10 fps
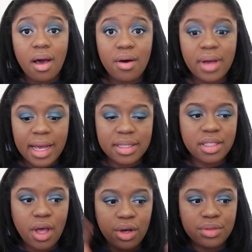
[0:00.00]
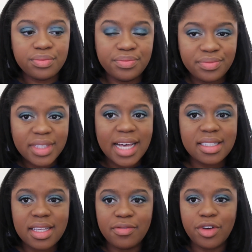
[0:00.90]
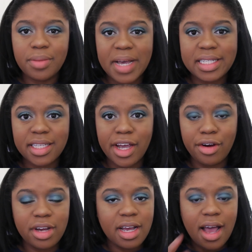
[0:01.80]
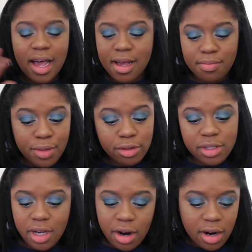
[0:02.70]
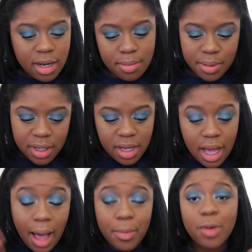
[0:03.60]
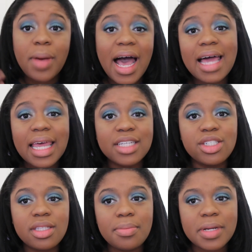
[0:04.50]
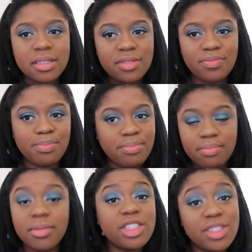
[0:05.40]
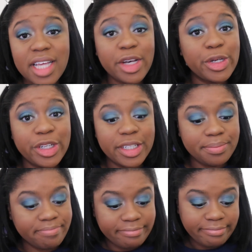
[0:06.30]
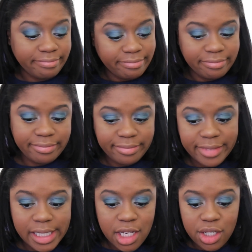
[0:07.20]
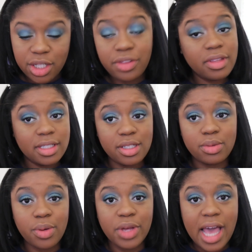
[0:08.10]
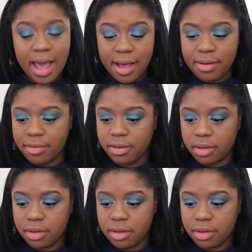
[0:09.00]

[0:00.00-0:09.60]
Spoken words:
Okay, so that's it for the mascara. I built her up. I built my eyelashes up as much as I could. This is what we have.